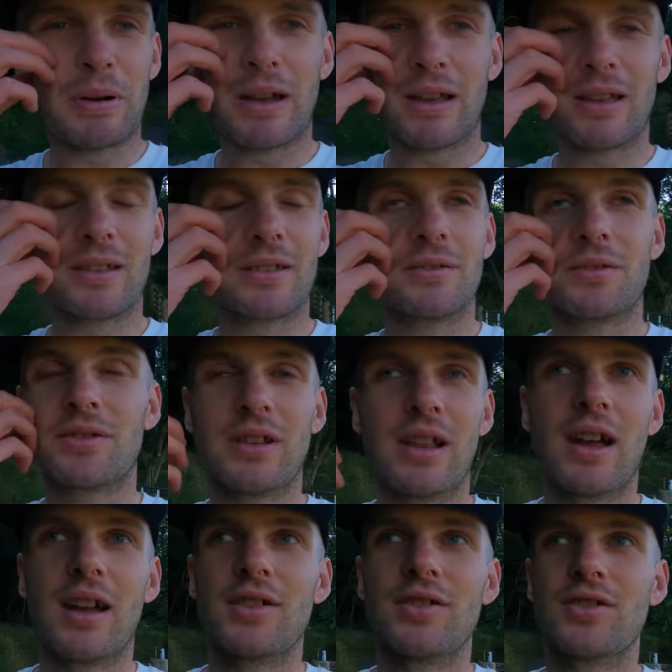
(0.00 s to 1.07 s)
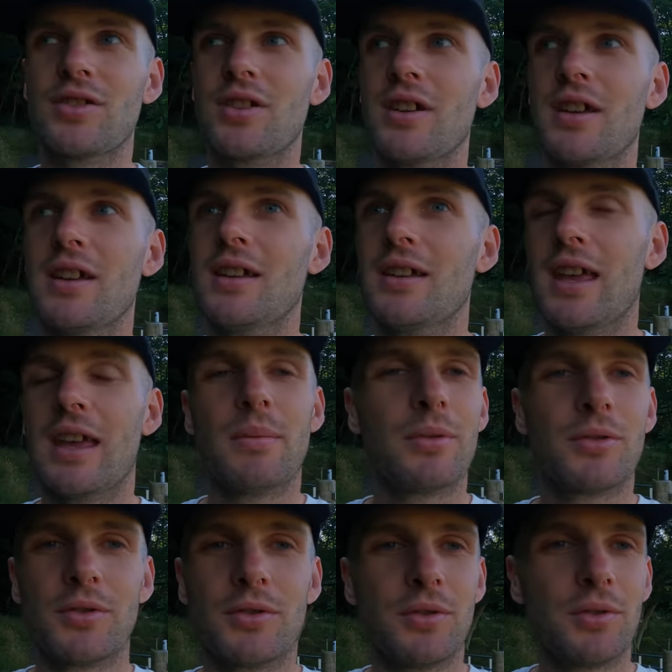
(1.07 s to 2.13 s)
bike /
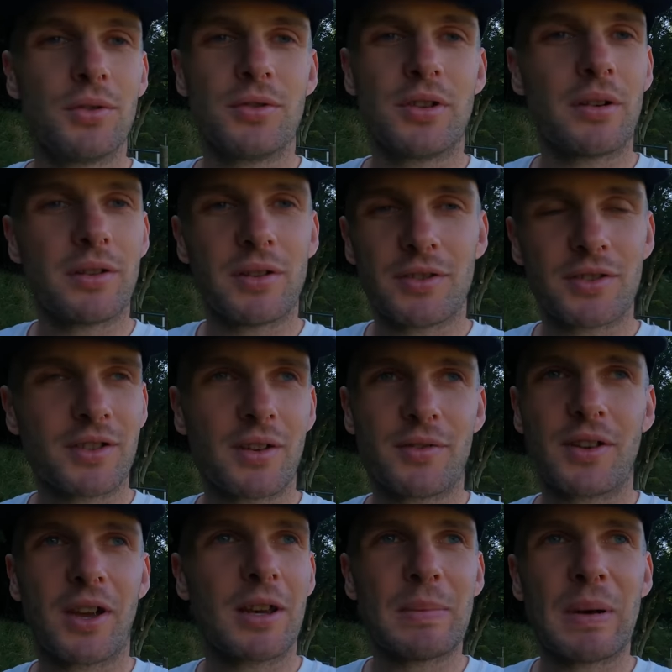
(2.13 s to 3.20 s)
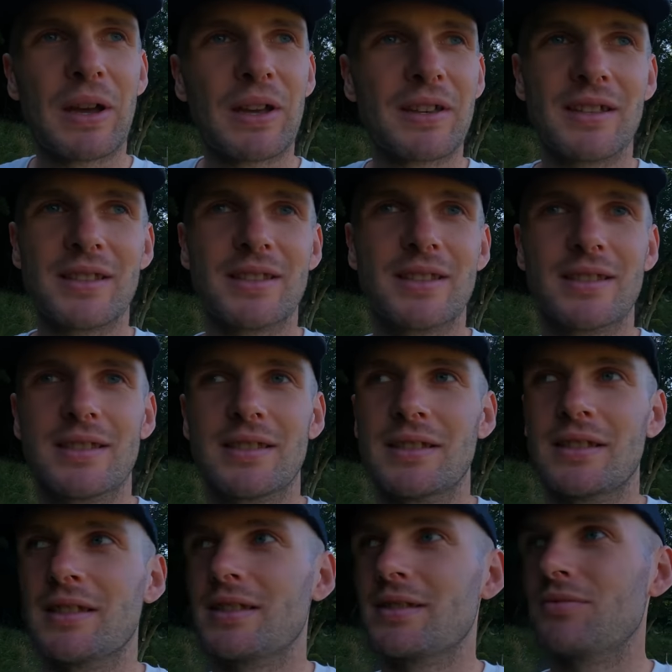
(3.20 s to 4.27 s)
able to do downhill stuff kind of bike.
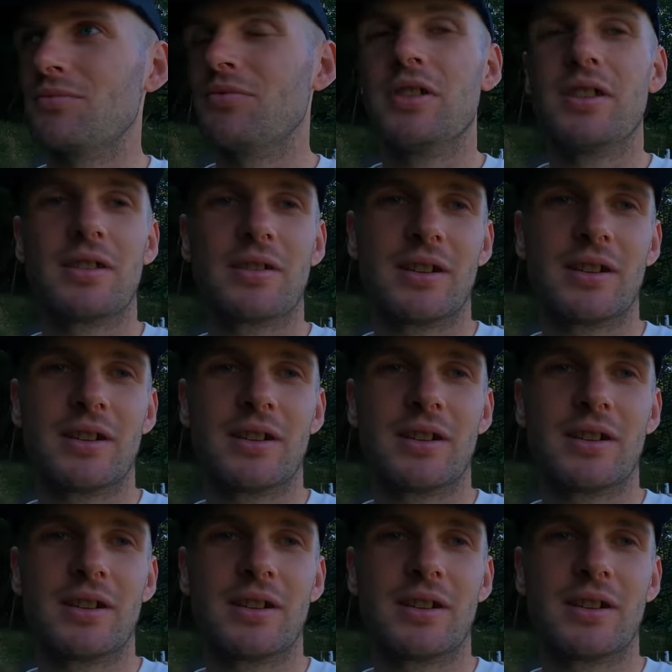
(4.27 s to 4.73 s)
It's really